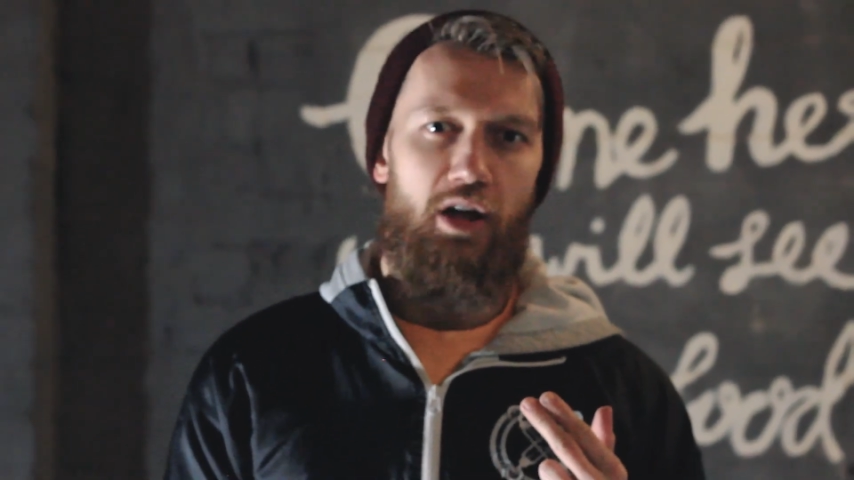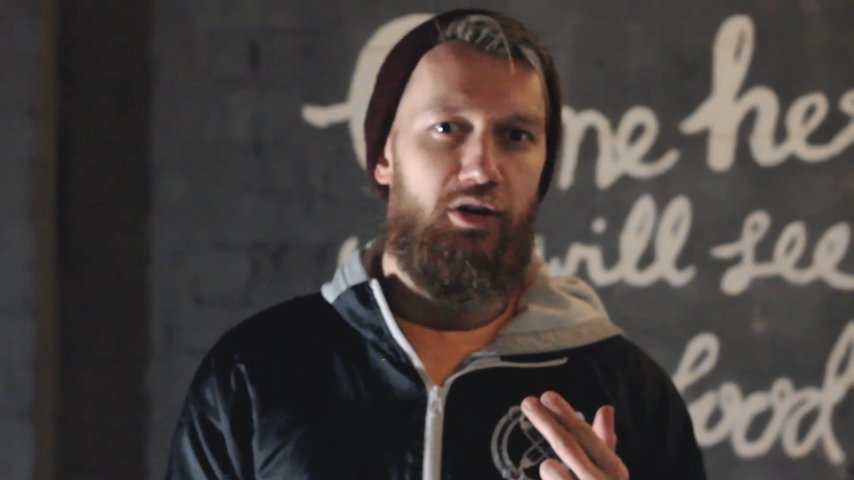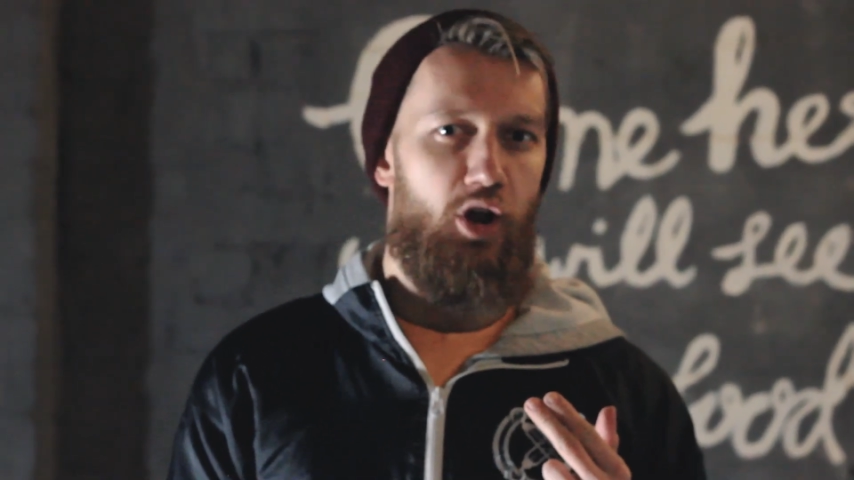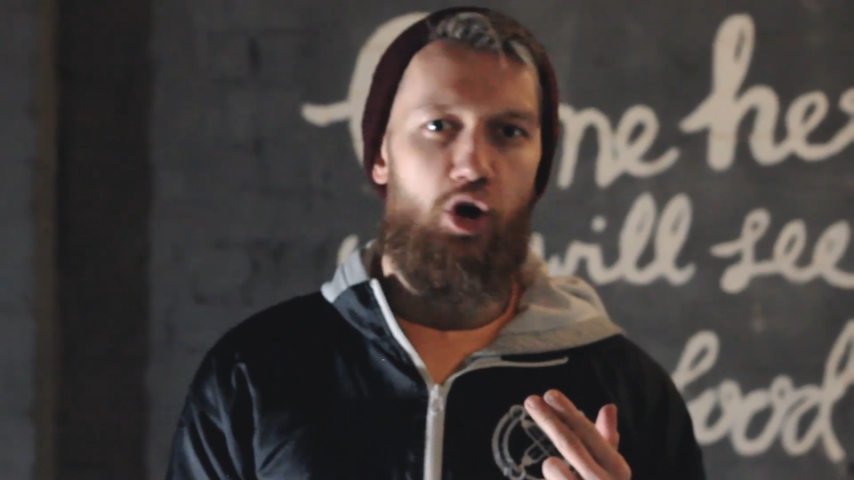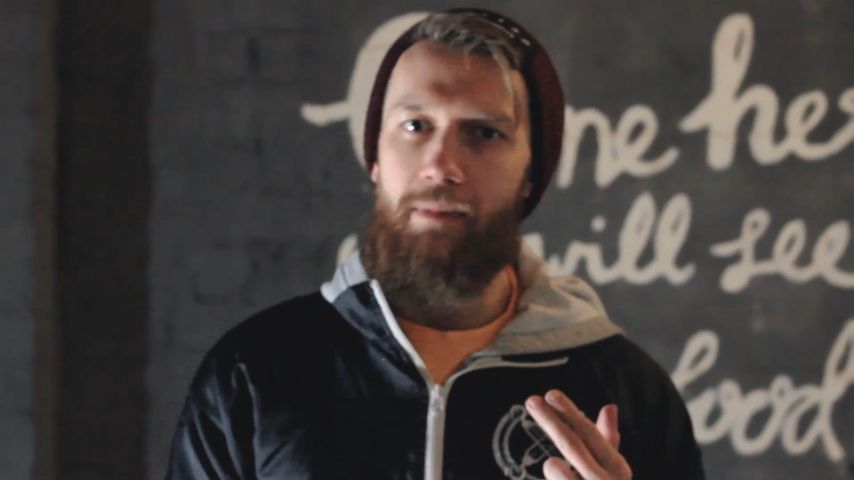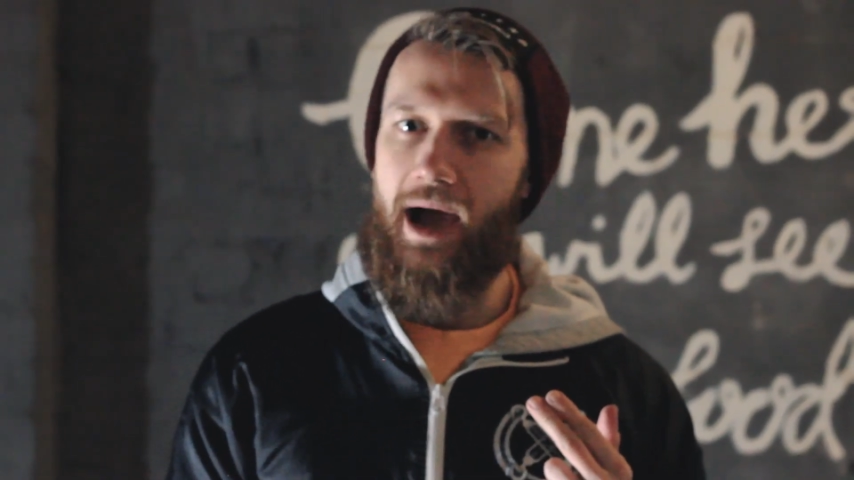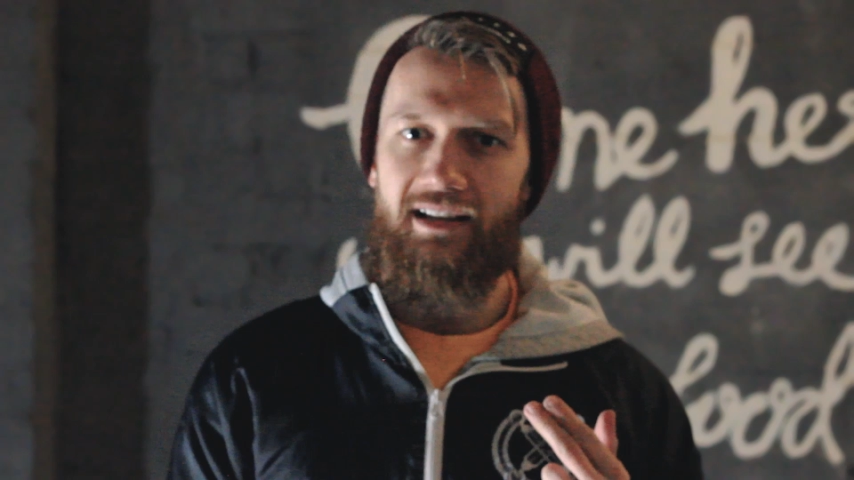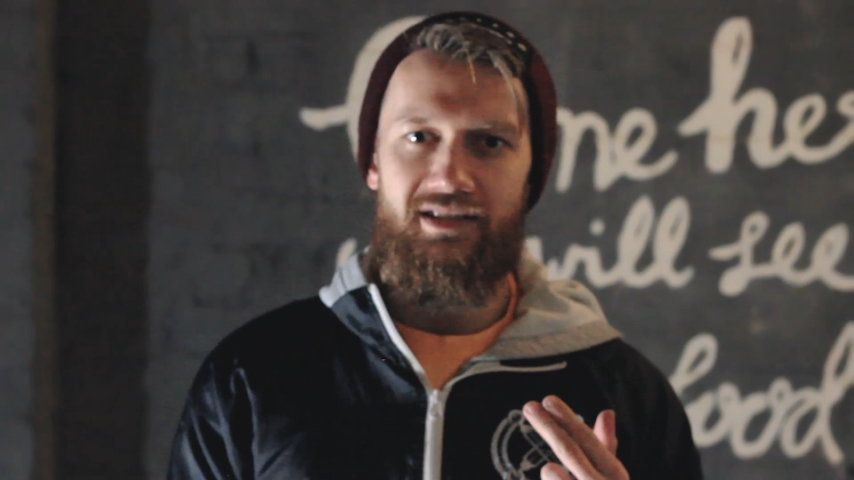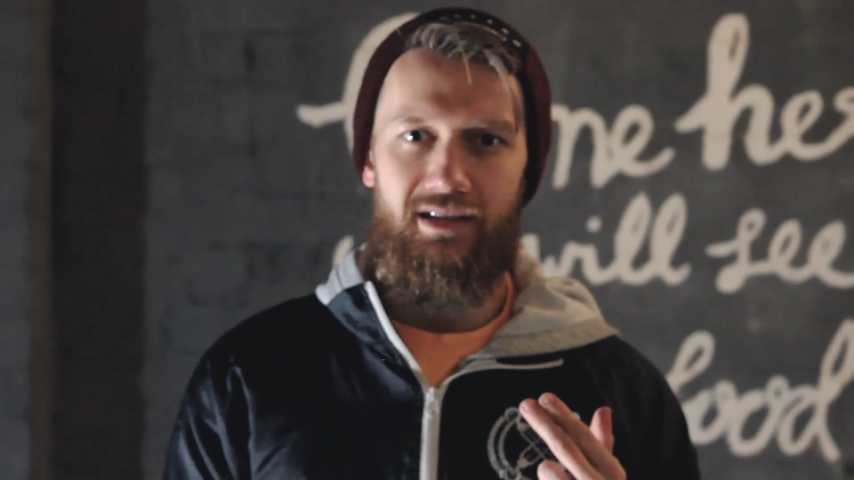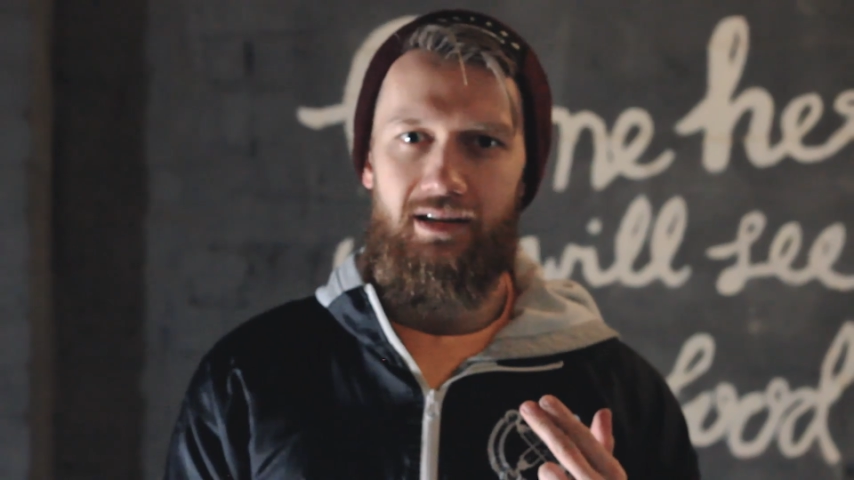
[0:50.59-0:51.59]
No
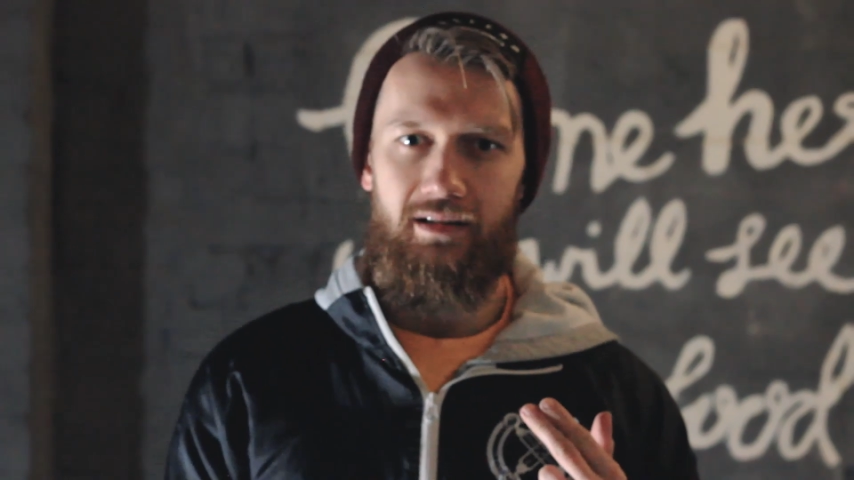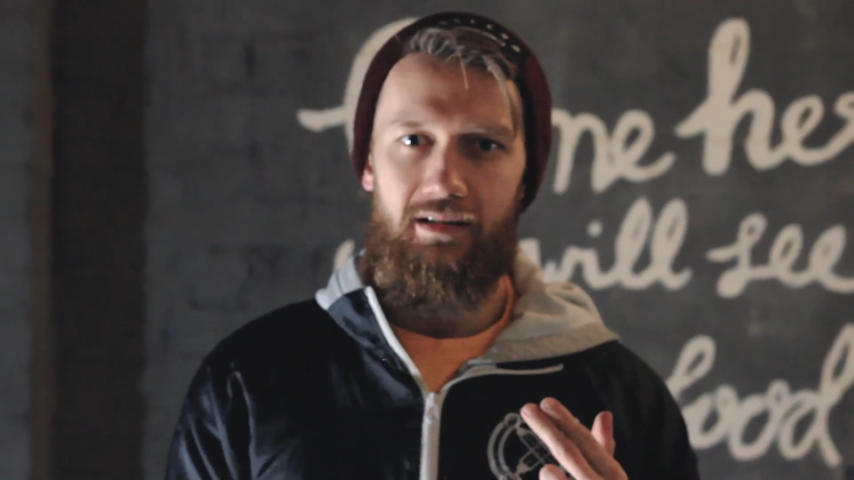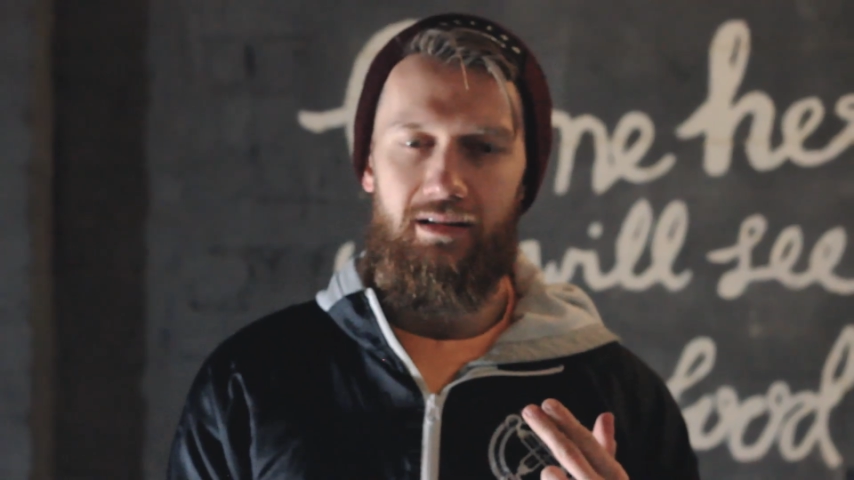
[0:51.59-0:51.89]
mask,